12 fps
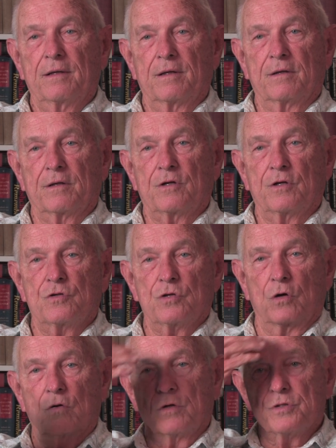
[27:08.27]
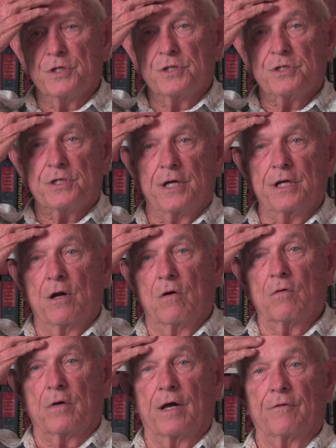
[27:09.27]
The controllers that stayed
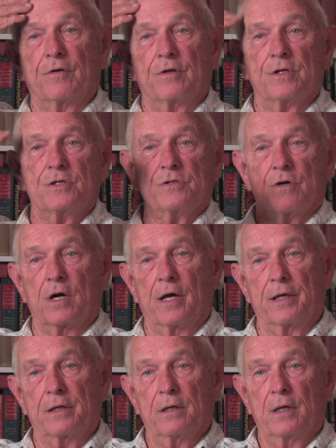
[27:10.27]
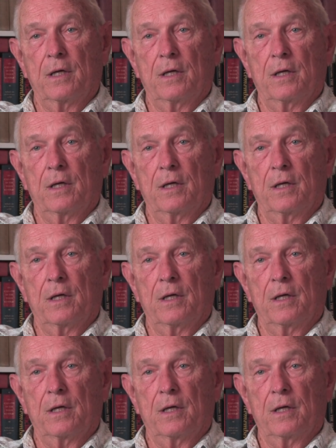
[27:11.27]
on after the strike,